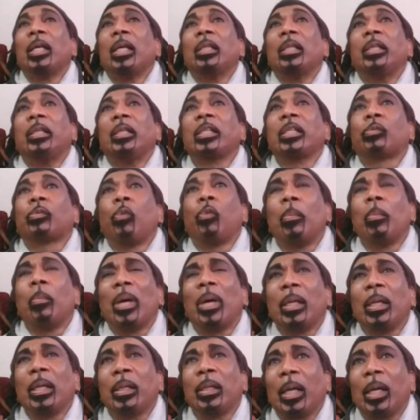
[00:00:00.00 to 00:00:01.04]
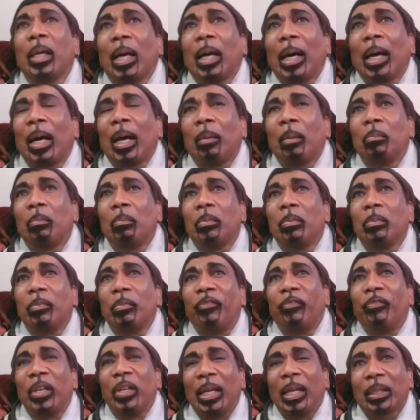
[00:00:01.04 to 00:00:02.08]
This woman,
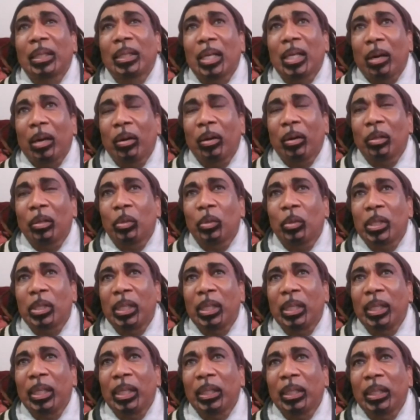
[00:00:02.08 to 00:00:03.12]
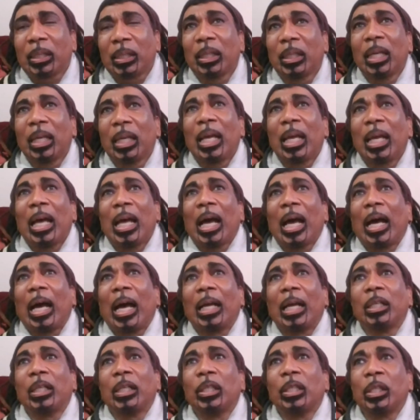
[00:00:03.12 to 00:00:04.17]
Vinette Carroll, was in it.
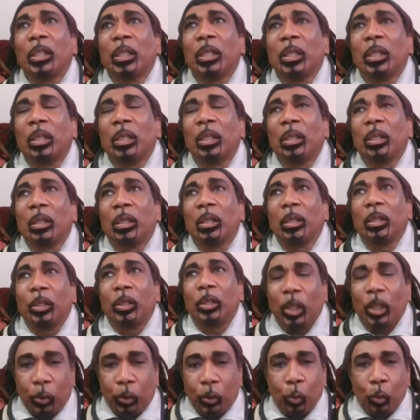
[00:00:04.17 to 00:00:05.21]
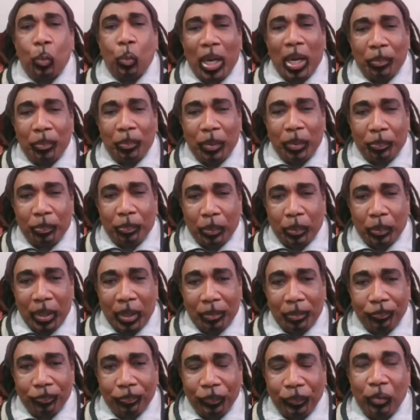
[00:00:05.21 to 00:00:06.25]
And the two white people,
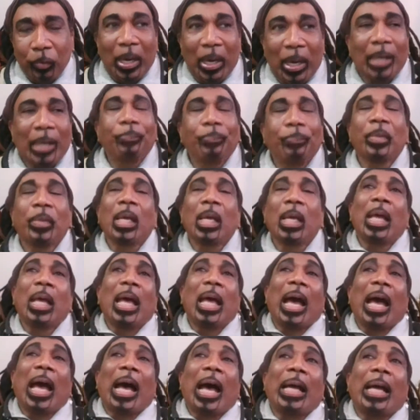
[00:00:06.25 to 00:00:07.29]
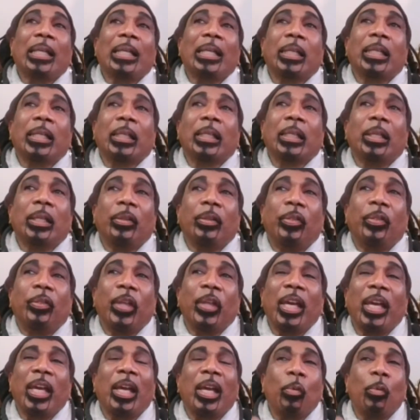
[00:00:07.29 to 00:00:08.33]
then, right? And
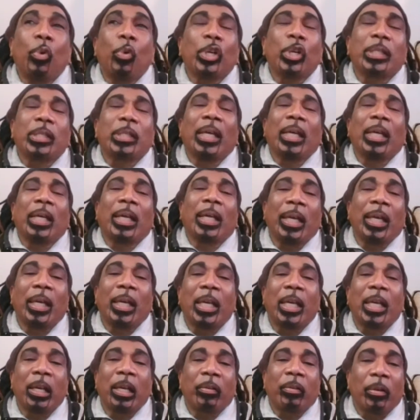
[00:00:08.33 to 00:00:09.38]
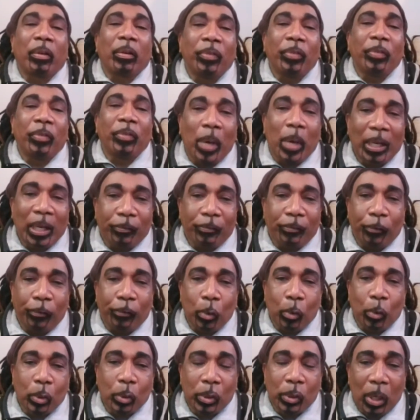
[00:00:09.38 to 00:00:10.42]
they were taking care of the white
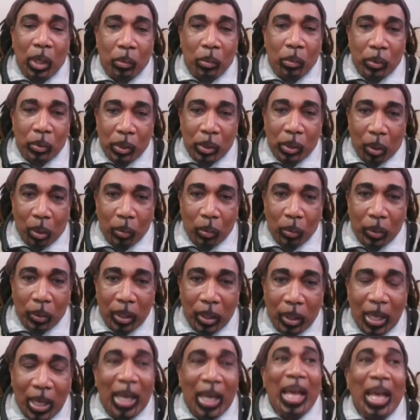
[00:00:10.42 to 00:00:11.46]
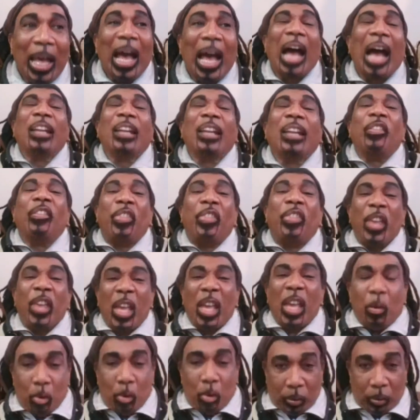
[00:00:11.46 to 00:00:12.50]
folks down south. And
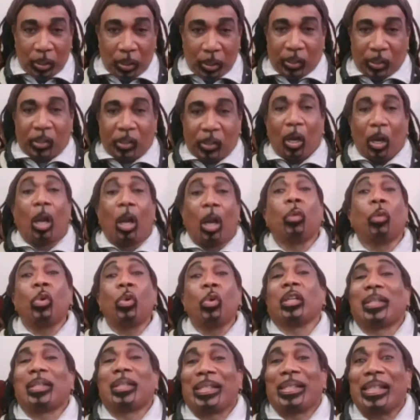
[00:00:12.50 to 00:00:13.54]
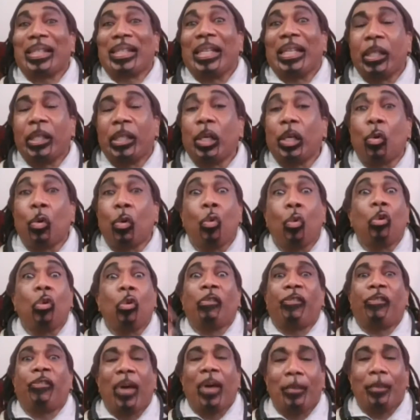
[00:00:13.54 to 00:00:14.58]
they were the stalwarts in the whole
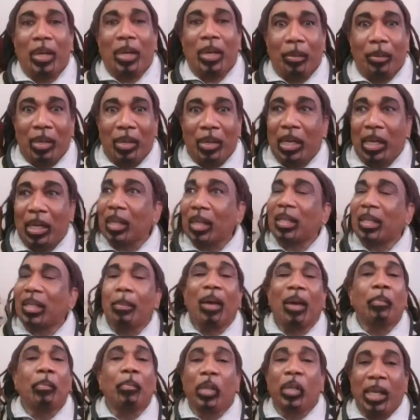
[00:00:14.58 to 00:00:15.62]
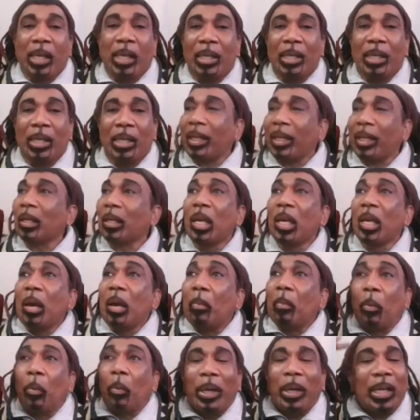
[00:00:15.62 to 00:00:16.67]
family because them have money and thing.
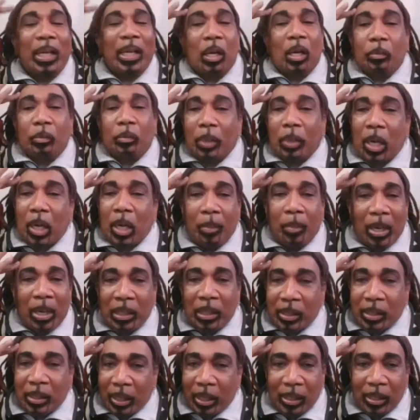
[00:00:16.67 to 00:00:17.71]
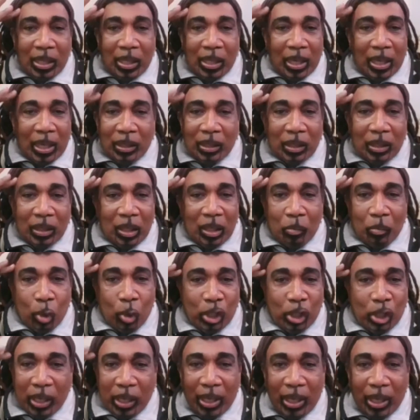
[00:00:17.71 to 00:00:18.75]
But when it comes to common sense and
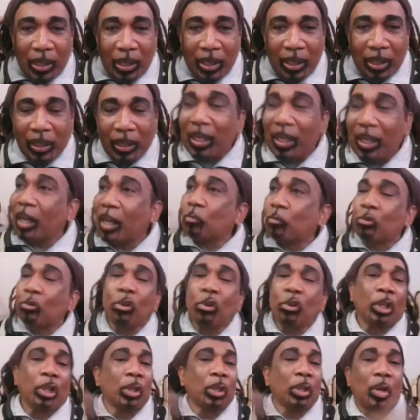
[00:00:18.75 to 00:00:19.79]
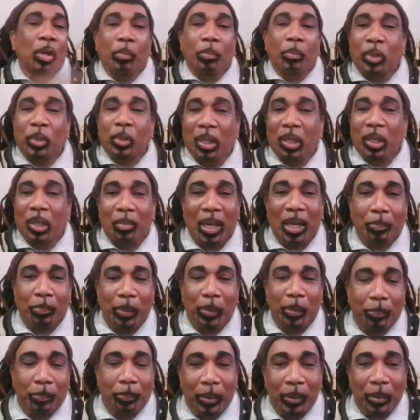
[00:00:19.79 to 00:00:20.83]
emotion and thing, then run, come to the black
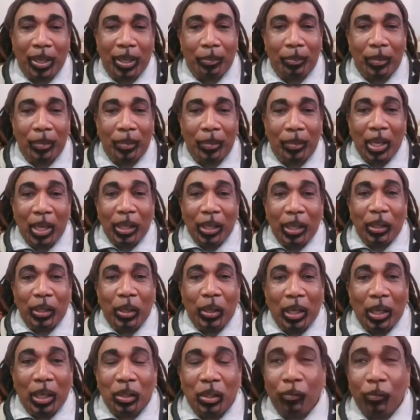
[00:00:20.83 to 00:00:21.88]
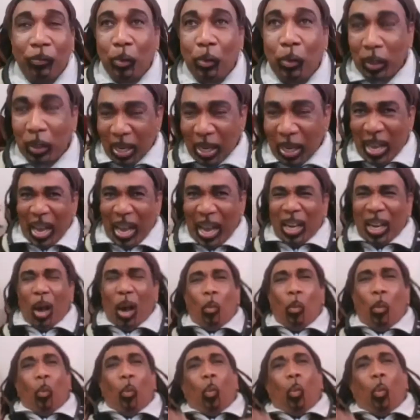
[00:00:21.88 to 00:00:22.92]
people, them, you know, and so forth. And
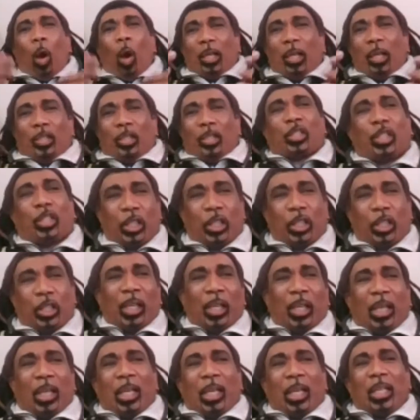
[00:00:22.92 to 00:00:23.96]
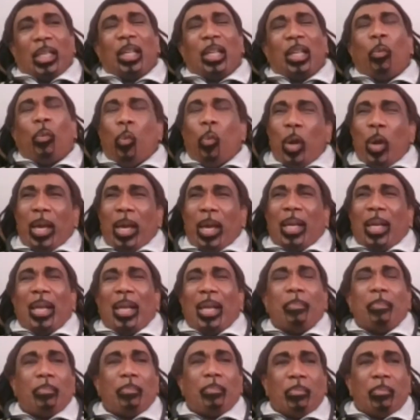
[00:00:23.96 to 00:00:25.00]
I watch the way
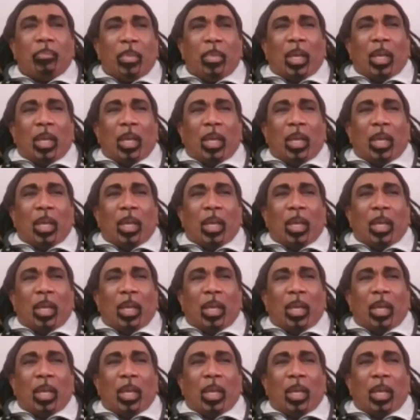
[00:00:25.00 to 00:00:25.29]
them